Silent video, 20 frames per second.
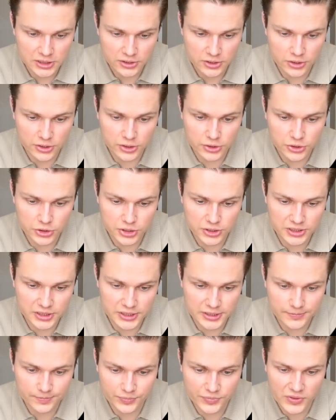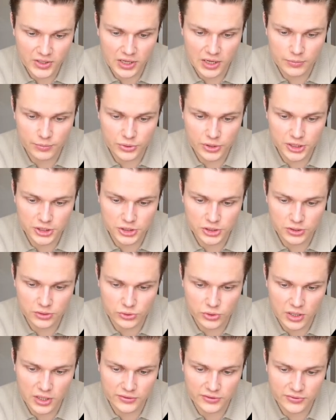urgency, time pressure
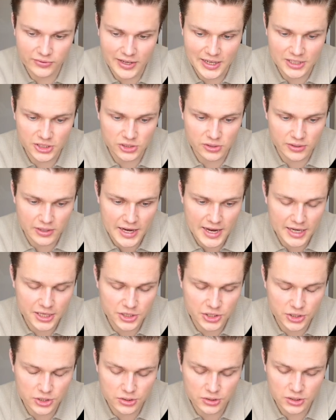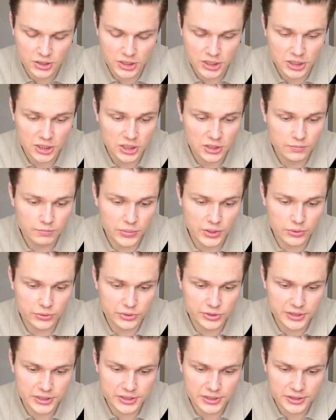drives faster action,
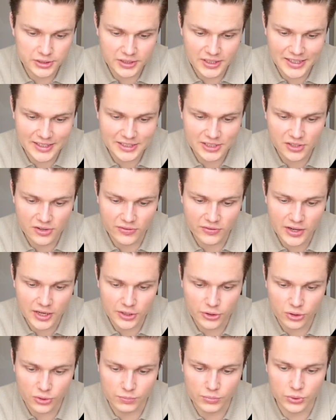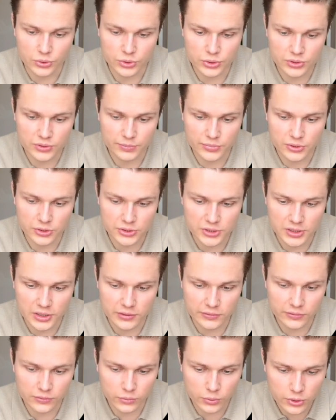bonuses, extra value boost
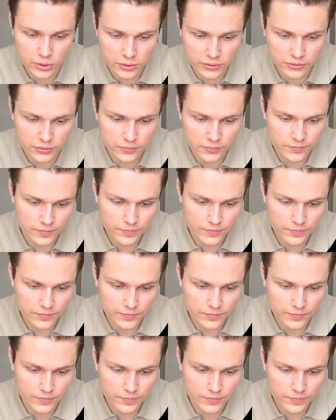perceived worth,